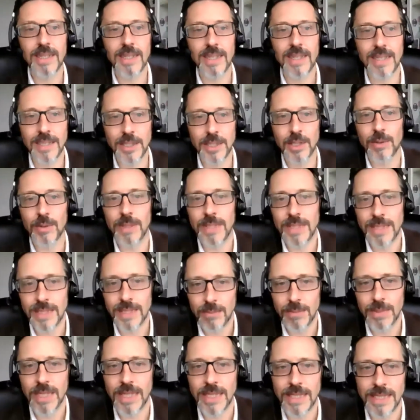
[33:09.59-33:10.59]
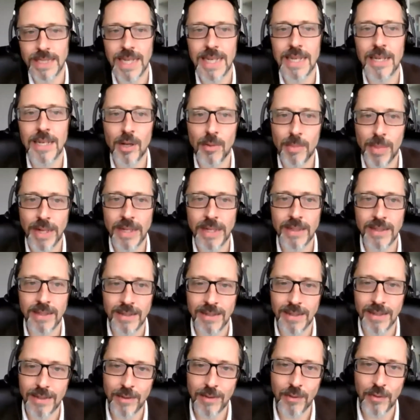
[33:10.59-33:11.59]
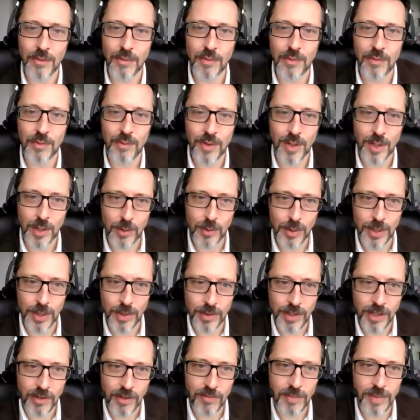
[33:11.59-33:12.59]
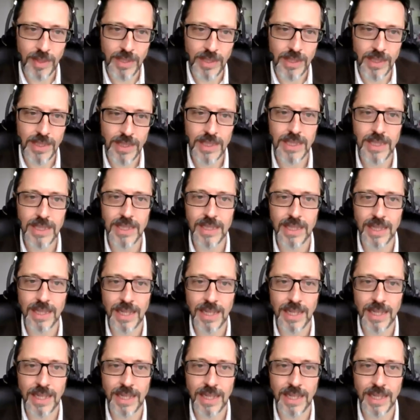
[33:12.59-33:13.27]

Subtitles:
and so in some sense independent of colonial governments